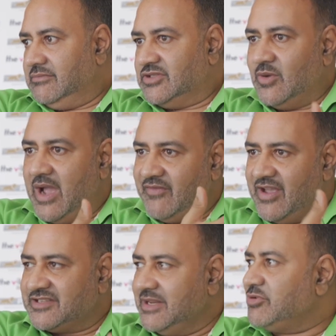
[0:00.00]
So I've
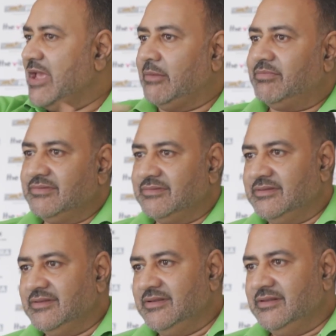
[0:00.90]
asked him to help
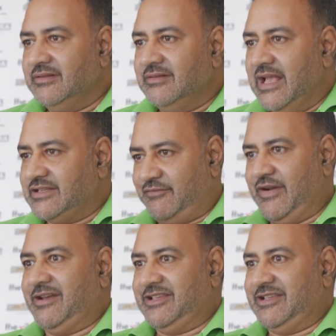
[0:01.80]
as a friend,